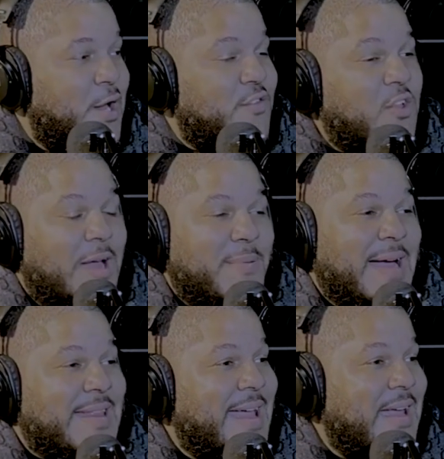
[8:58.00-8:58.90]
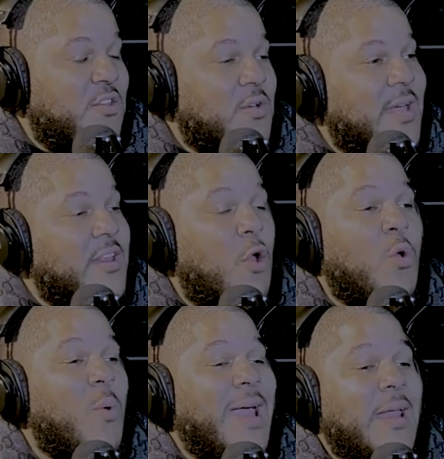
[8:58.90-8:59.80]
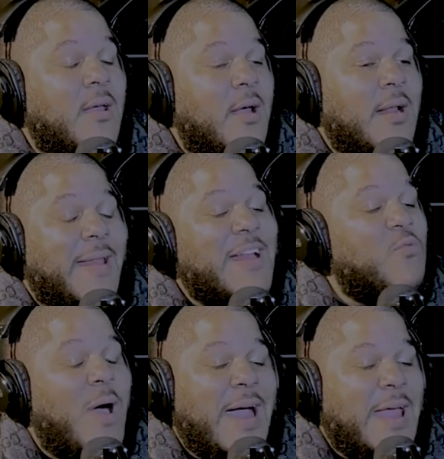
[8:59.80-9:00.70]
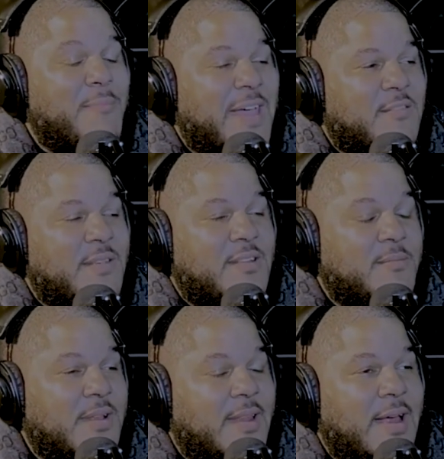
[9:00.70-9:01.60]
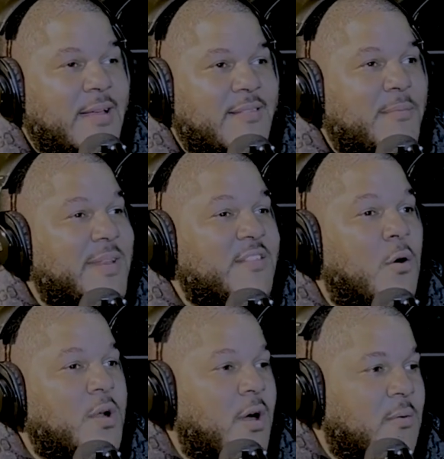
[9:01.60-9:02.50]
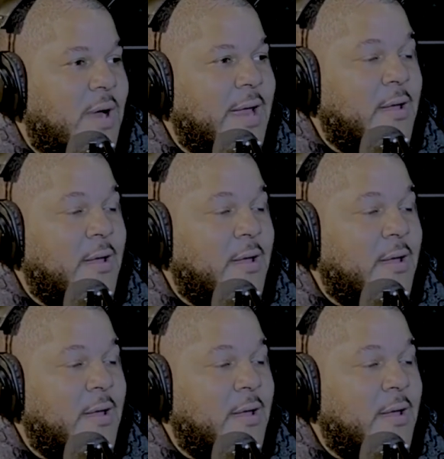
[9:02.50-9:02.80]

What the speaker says: So like back then, you could the only way, and that's why it makes me something like something's going on, right?